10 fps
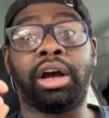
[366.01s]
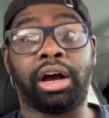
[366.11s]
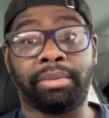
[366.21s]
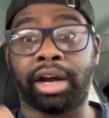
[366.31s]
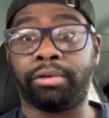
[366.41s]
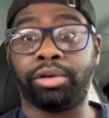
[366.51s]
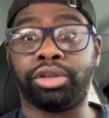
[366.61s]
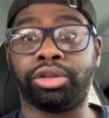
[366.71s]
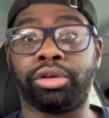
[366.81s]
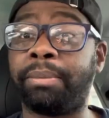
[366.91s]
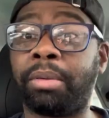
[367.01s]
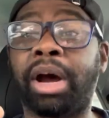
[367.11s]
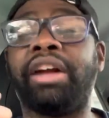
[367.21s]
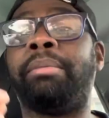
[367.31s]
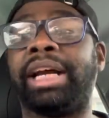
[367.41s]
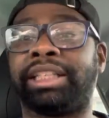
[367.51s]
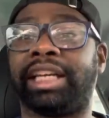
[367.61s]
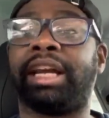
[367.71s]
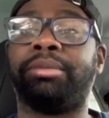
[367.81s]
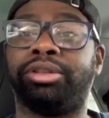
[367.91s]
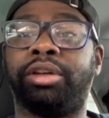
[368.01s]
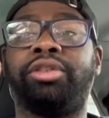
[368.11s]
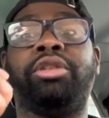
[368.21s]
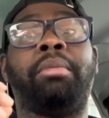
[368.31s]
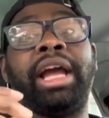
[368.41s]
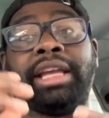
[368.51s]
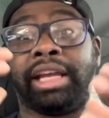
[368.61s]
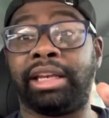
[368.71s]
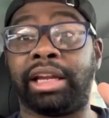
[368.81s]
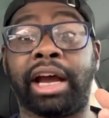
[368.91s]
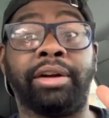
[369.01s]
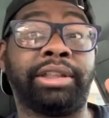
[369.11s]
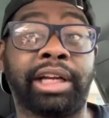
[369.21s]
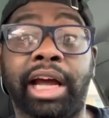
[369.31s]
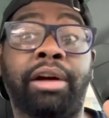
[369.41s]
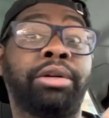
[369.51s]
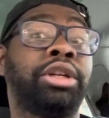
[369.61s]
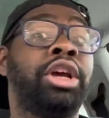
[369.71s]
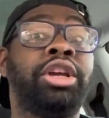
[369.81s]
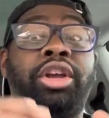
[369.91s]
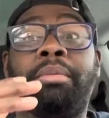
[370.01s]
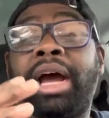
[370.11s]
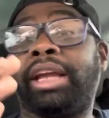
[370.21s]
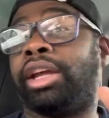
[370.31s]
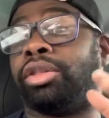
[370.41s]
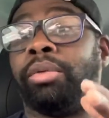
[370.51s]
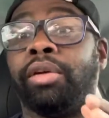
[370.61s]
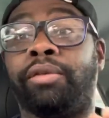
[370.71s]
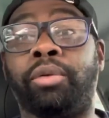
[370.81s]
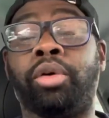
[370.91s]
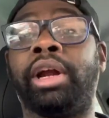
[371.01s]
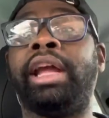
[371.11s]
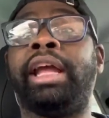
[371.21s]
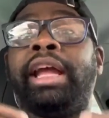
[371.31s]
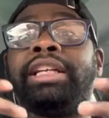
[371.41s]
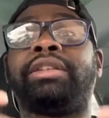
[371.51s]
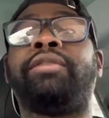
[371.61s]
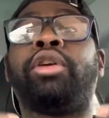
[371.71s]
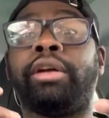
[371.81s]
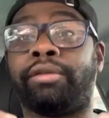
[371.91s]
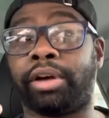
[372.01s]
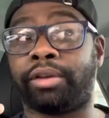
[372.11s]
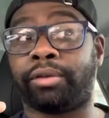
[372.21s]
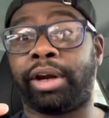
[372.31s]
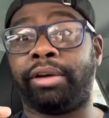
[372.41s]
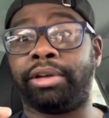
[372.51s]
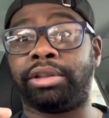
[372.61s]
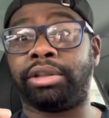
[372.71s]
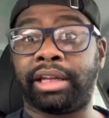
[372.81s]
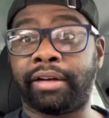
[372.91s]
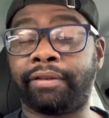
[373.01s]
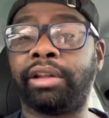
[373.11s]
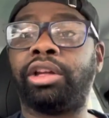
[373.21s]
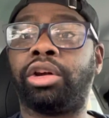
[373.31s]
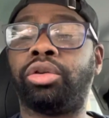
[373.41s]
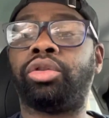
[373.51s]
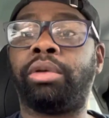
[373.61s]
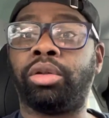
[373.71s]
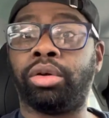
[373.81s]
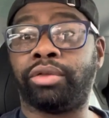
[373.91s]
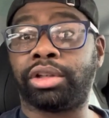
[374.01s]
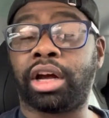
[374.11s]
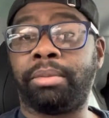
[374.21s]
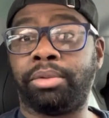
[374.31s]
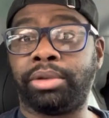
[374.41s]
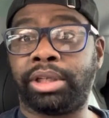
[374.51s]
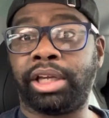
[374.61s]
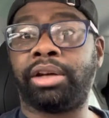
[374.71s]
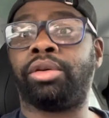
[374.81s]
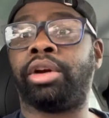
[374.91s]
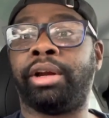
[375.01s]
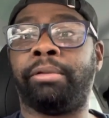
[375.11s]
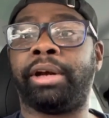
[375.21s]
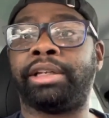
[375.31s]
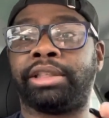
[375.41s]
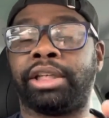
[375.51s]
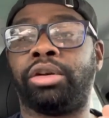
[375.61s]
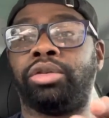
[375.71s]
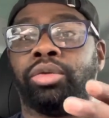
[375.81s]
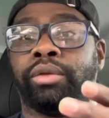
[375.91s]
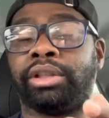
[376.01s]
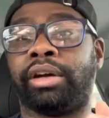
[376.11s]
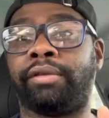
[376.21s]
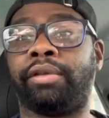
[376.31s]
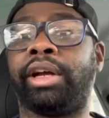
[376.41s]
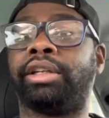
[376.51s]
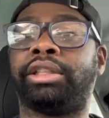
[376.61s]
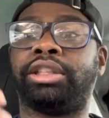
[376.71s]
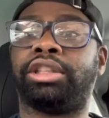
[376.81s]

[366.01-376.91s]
I'm not really sure. Keep in mind, everybody's skin chemistry is different. You might get 9 or 10 hours. You might get 3 or 4. It's a very fresh fragrance. Definitely go to a Louis Vuitton boutique or anywhere that sells Louis Vuitton fragrances.